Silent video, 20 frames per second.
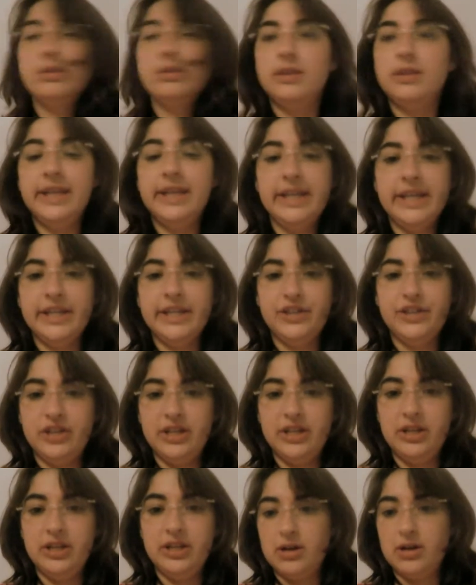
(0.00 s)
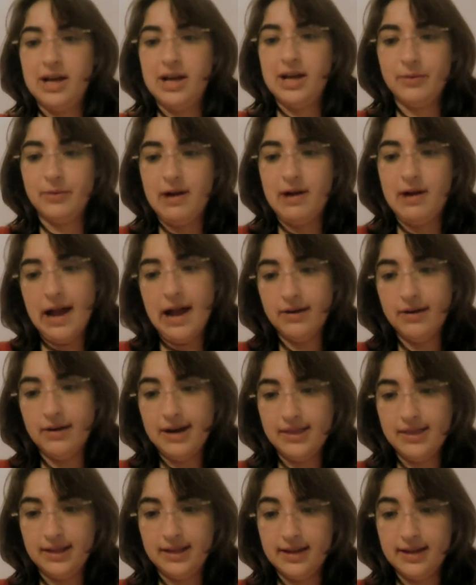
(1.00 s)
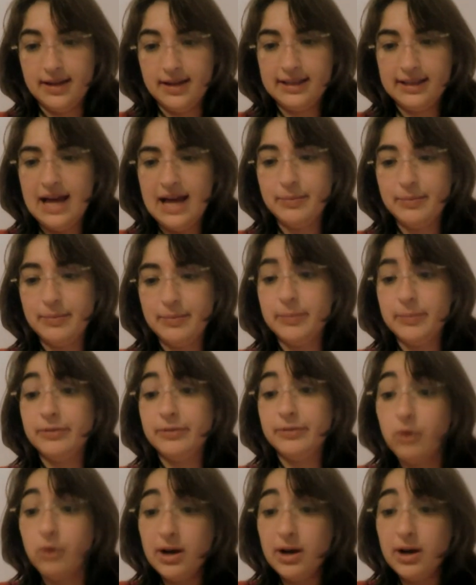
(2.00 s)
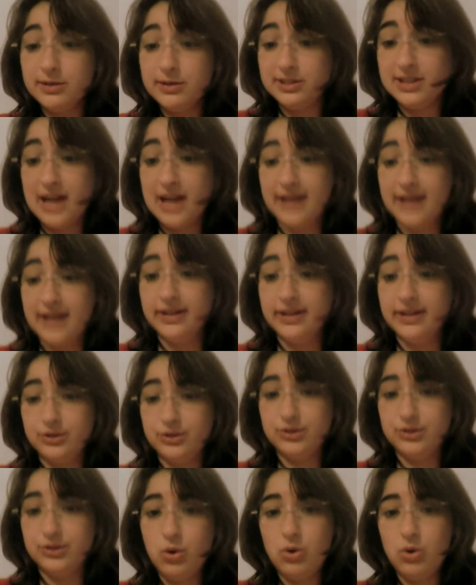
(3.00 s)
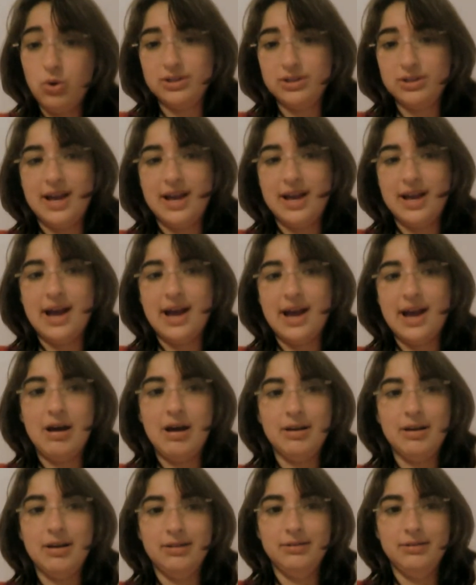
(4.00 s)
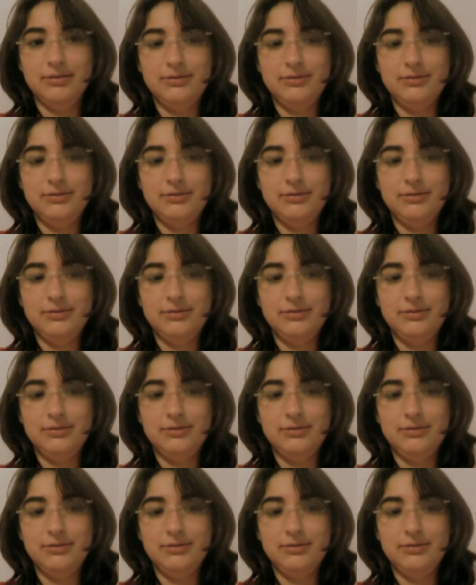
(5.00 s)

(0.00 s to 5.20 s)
EEG or MRI or anything like that. But before I was diagnosed, of course, I had a lot of